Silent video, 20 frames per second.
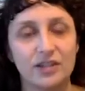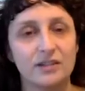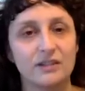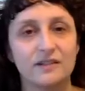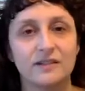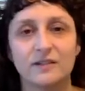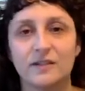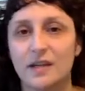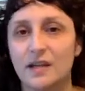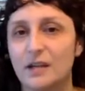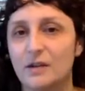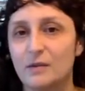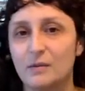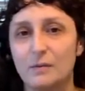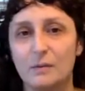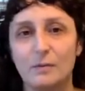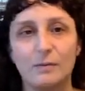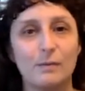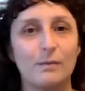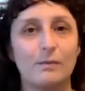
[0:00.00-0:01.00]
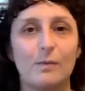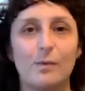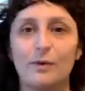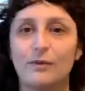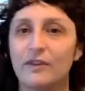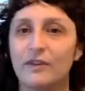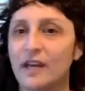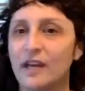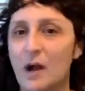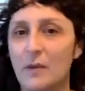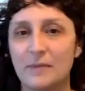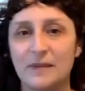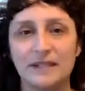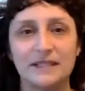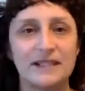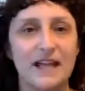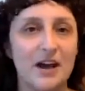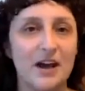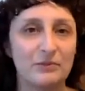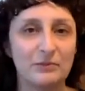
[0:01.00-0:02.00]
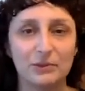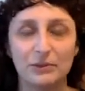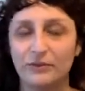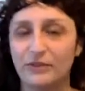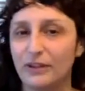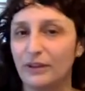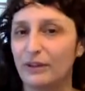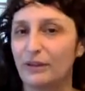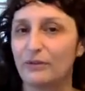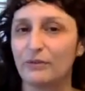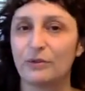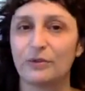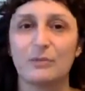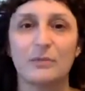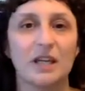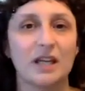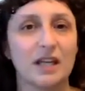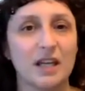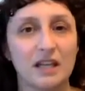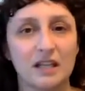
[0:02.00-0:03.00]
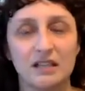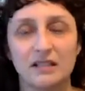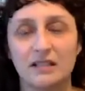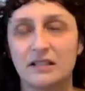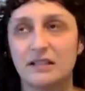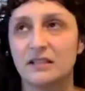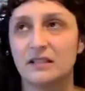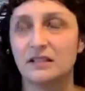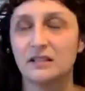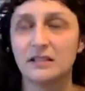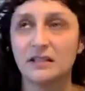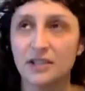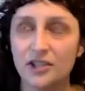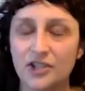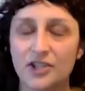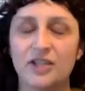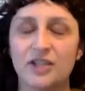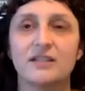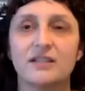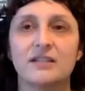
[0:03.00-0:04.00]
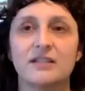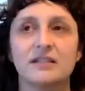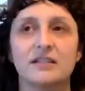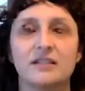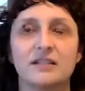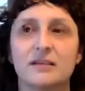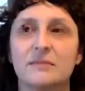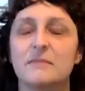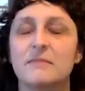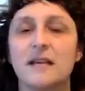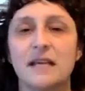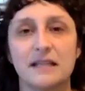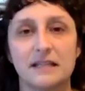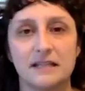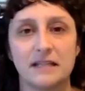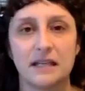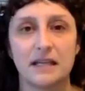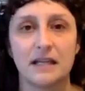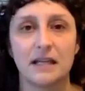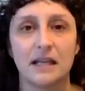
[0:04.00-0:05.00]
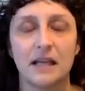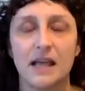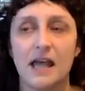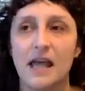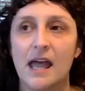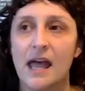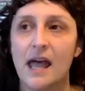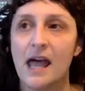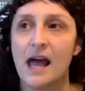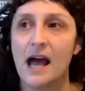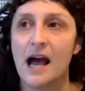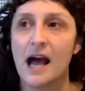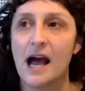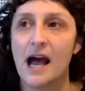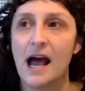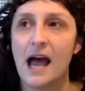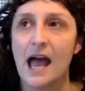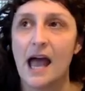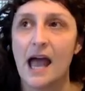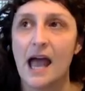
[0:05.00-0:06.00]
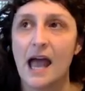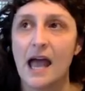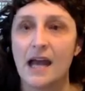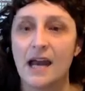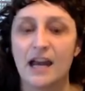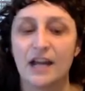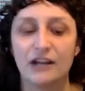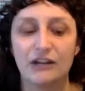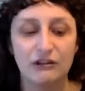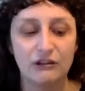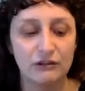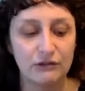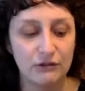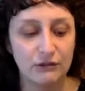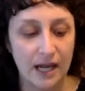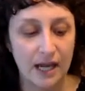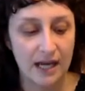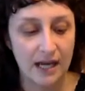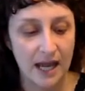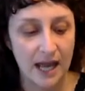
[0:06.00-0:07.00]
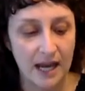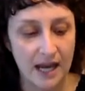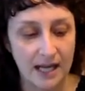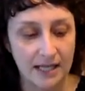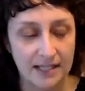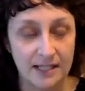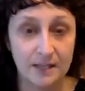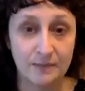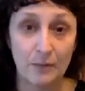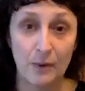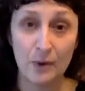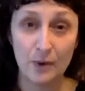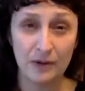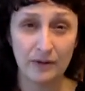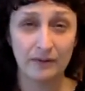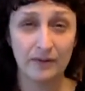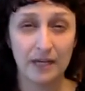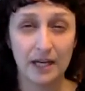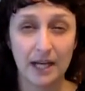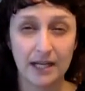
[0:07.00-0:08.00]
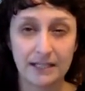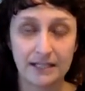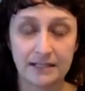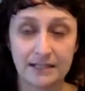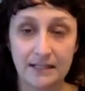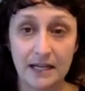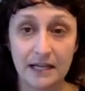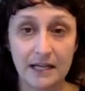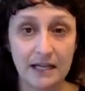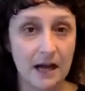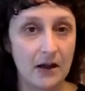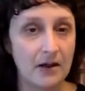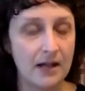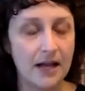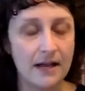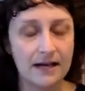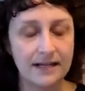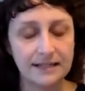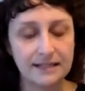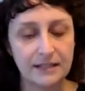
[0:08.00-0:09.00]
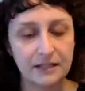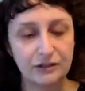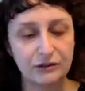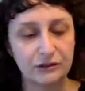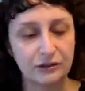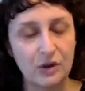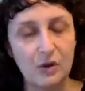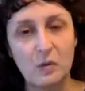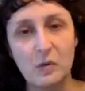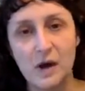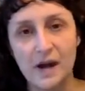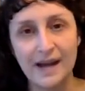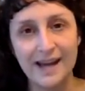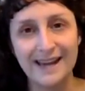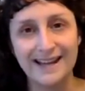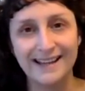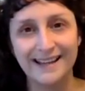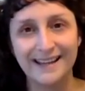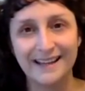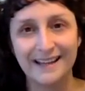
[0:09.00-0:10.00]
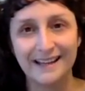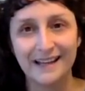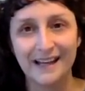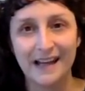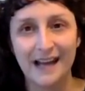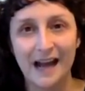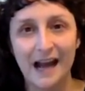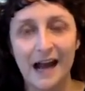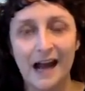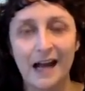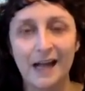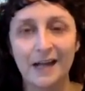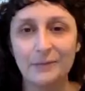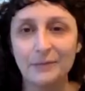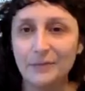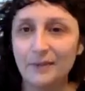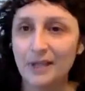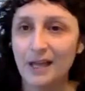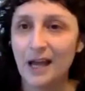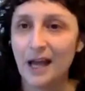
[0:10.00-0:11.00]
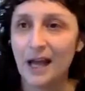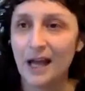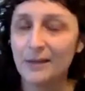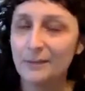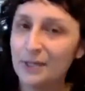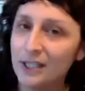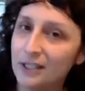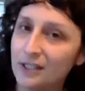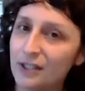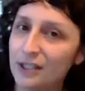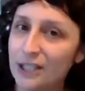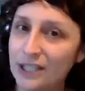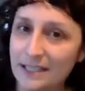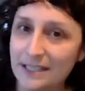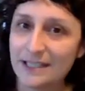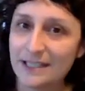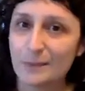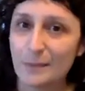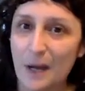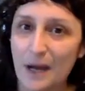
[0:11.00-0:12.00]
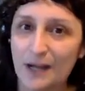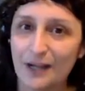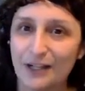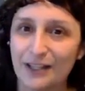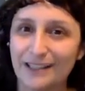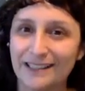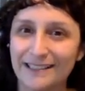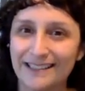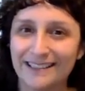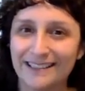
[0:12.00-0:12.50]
is like moving up and down, moving through me, and it's delicious and it's amazing. And I knew, and I spoke of it. I said it out loud. I said, you know what? I'm here to inspire.